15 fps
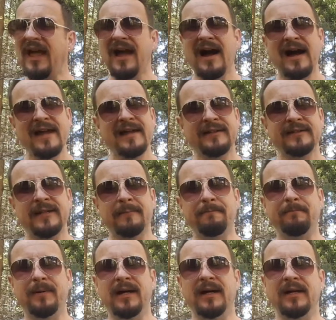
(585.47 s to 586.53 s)
I end up
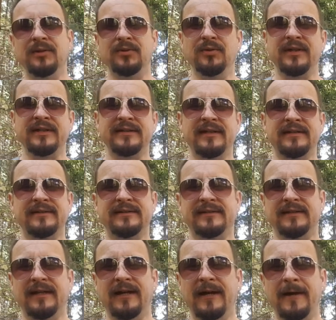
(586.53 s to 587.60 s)
uh, doing
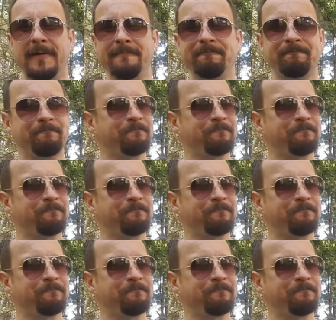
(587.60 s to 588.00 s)
that uh,